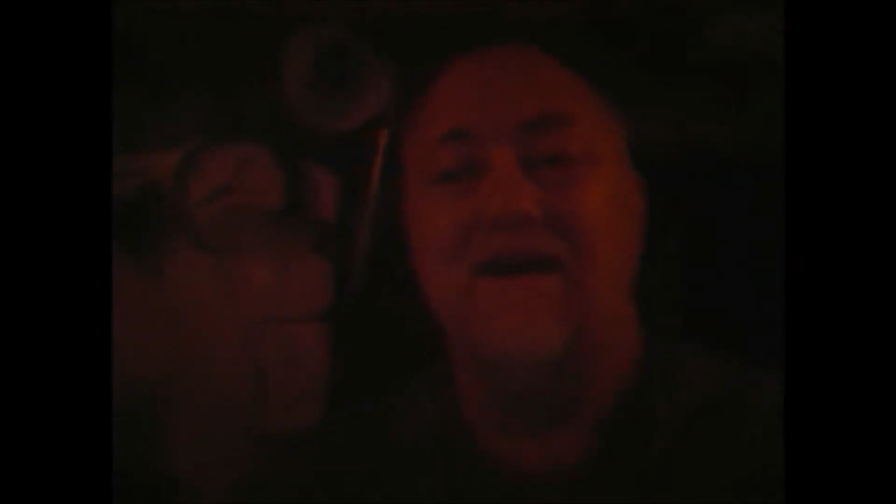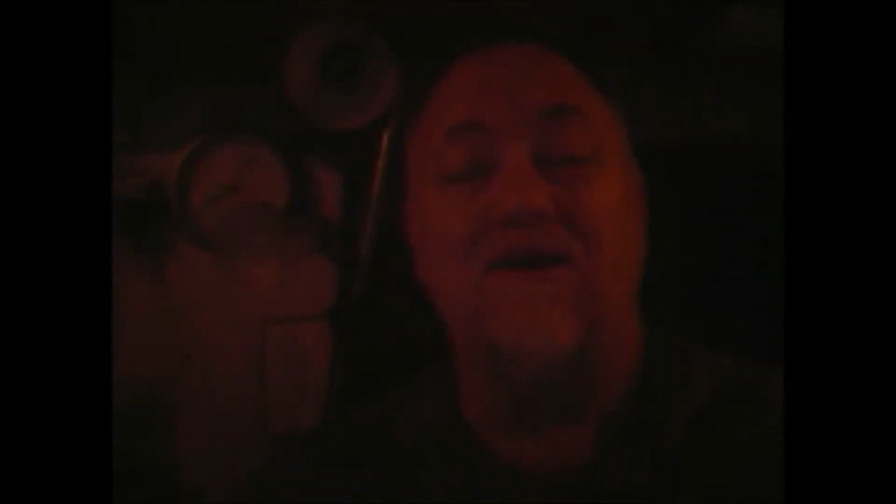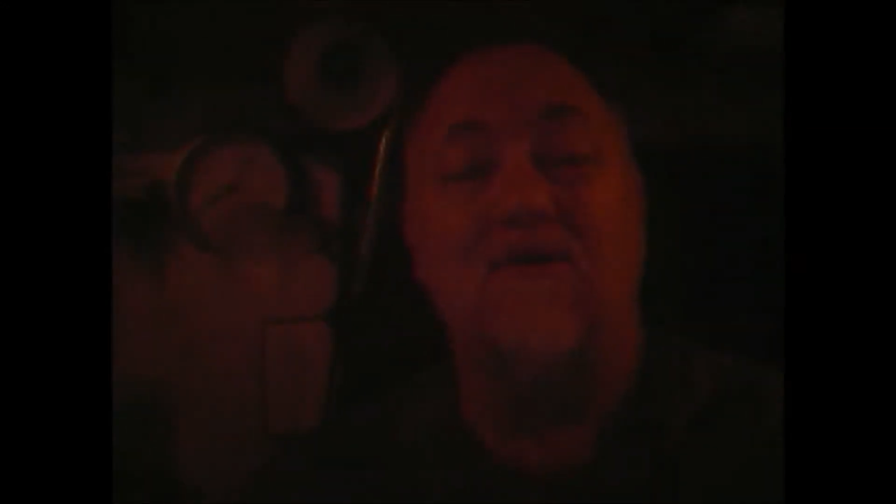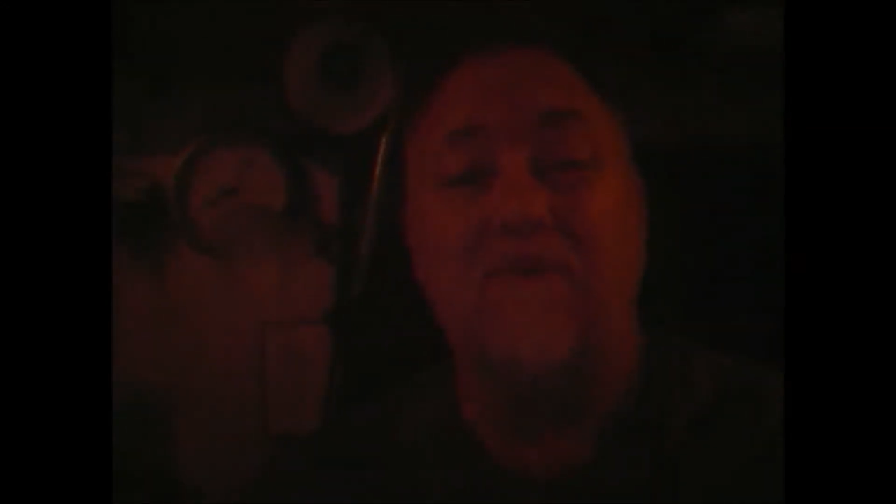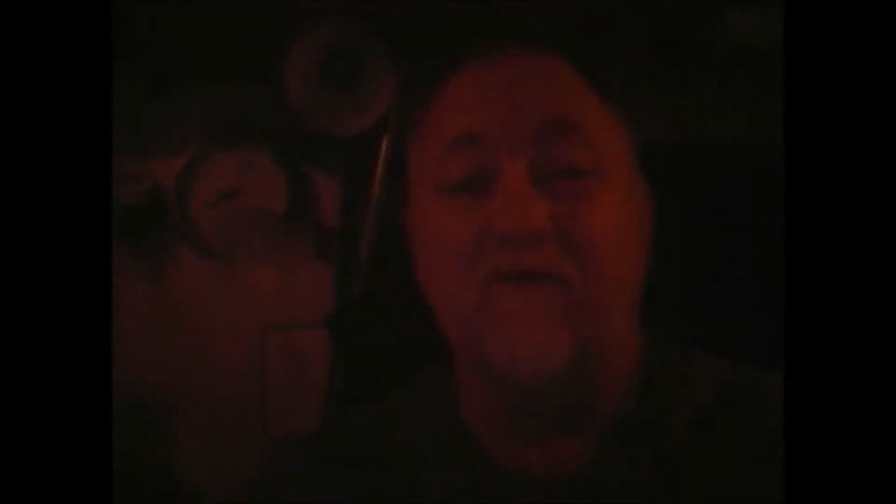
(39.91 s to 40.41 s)

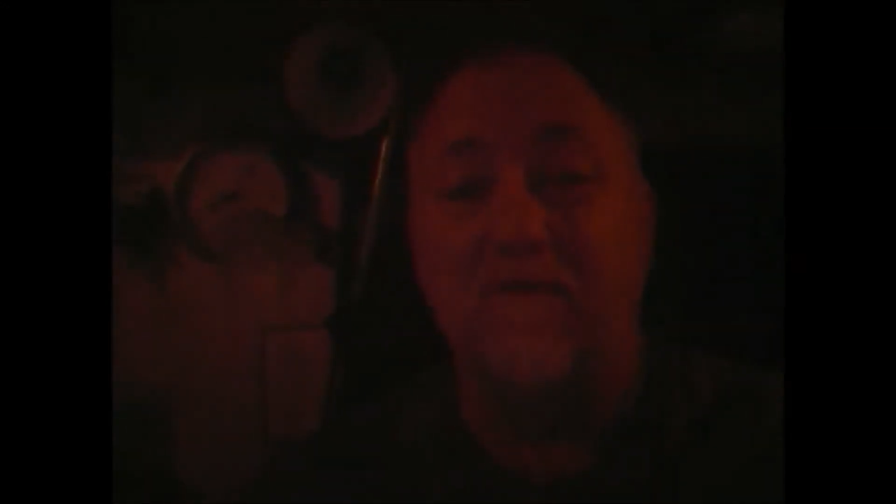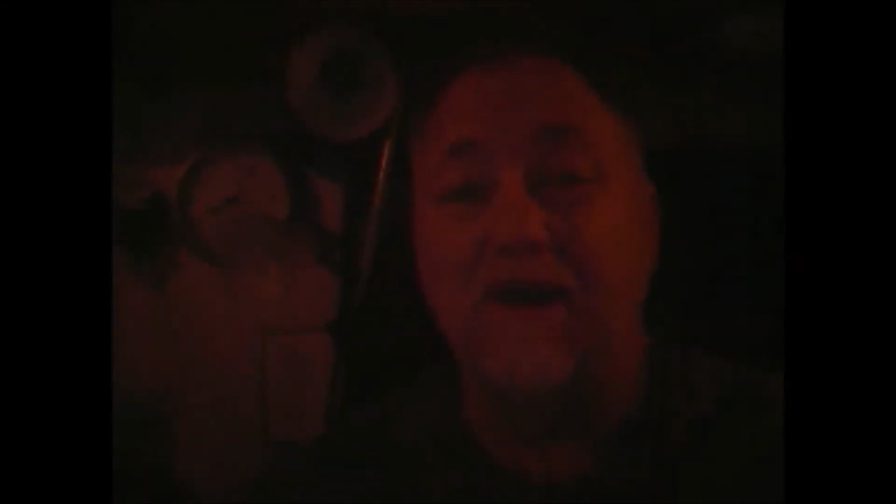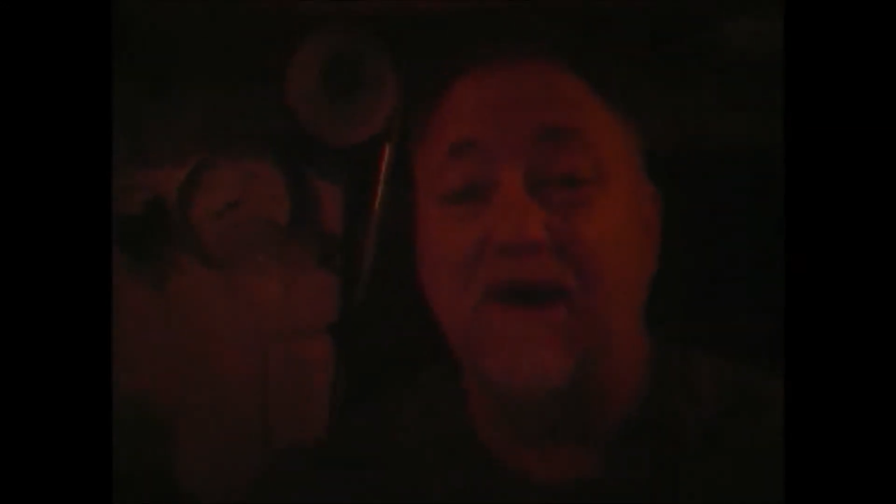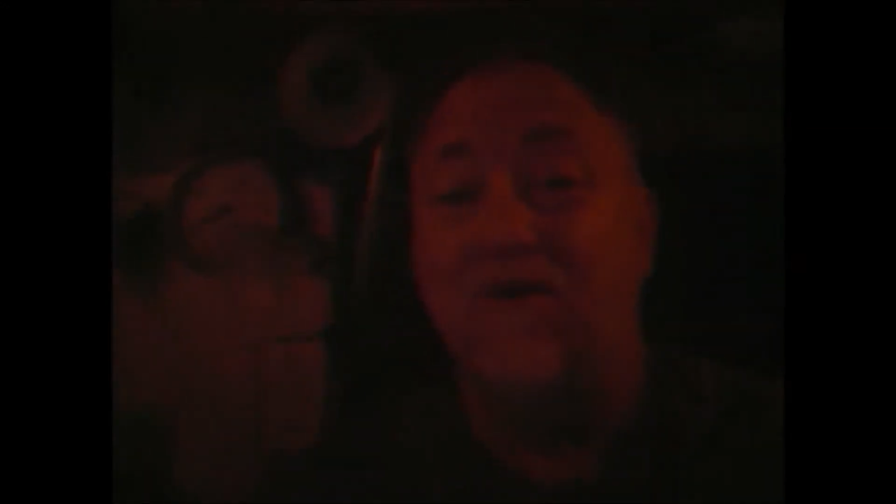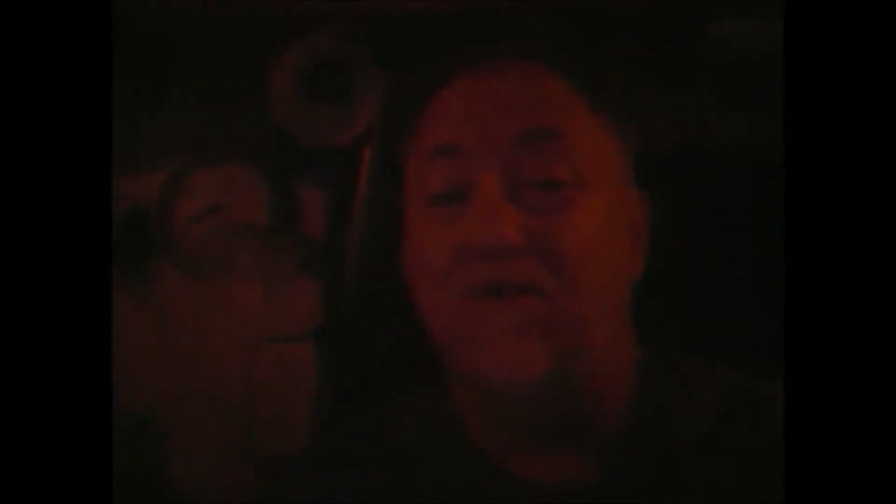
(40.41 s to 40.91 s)
and hope
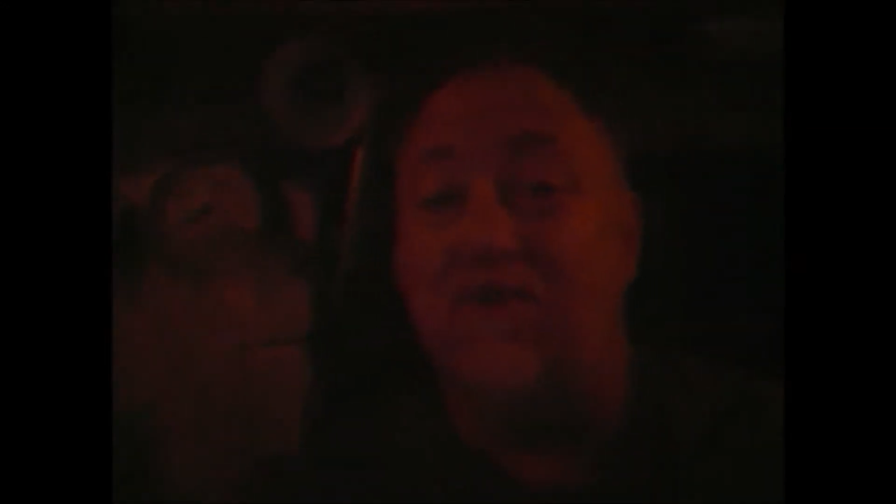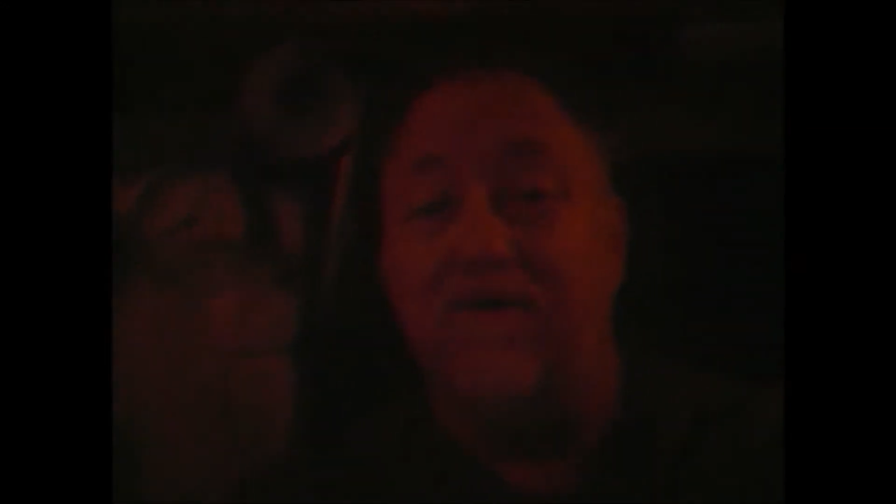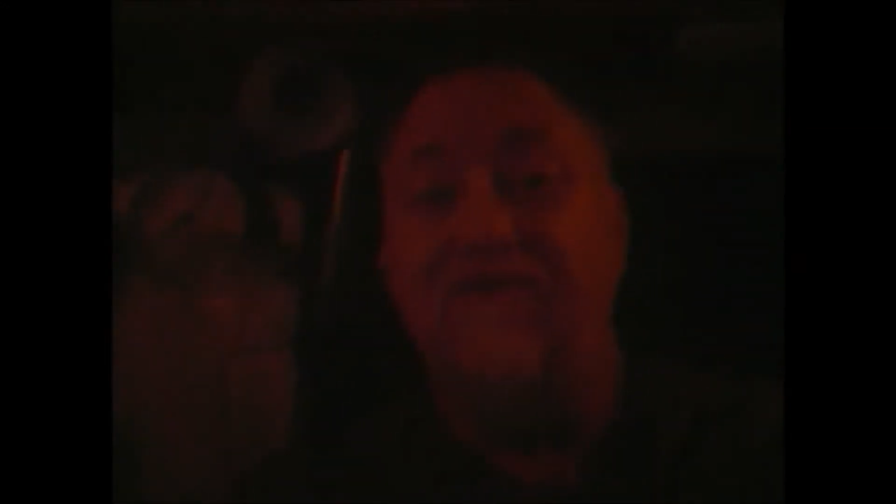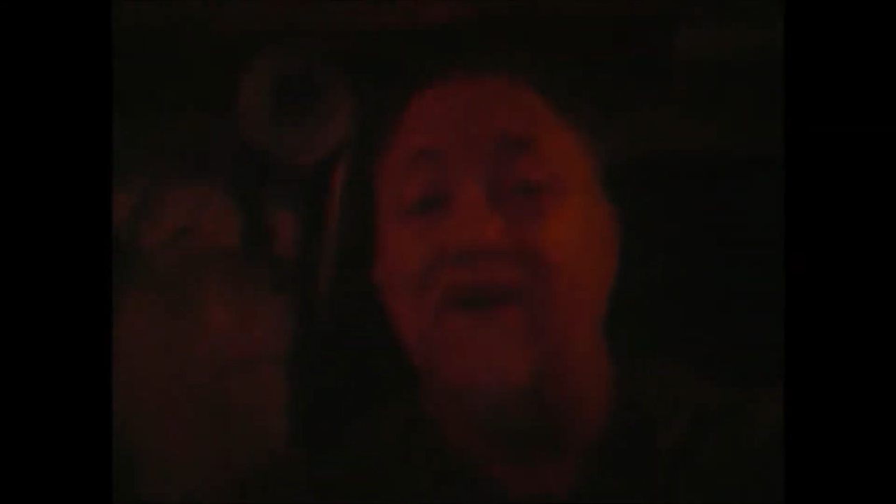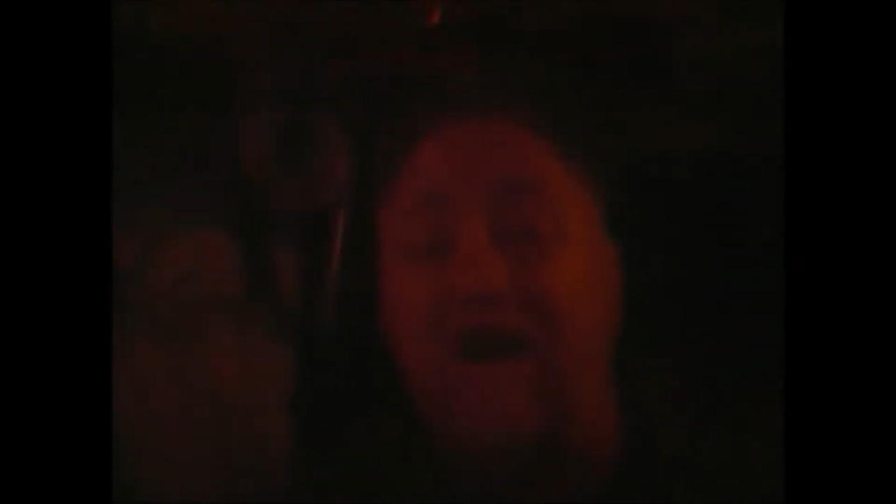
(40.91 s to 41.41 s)
everybody had a
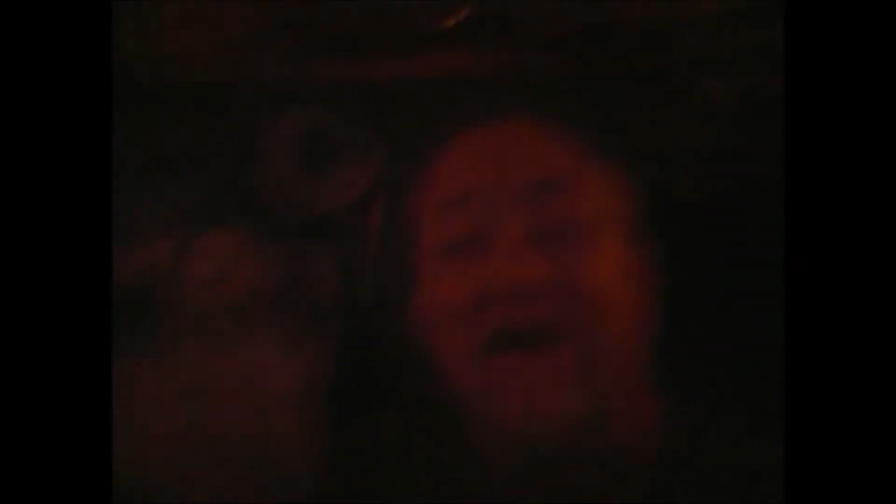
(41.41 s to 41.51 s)
wonderful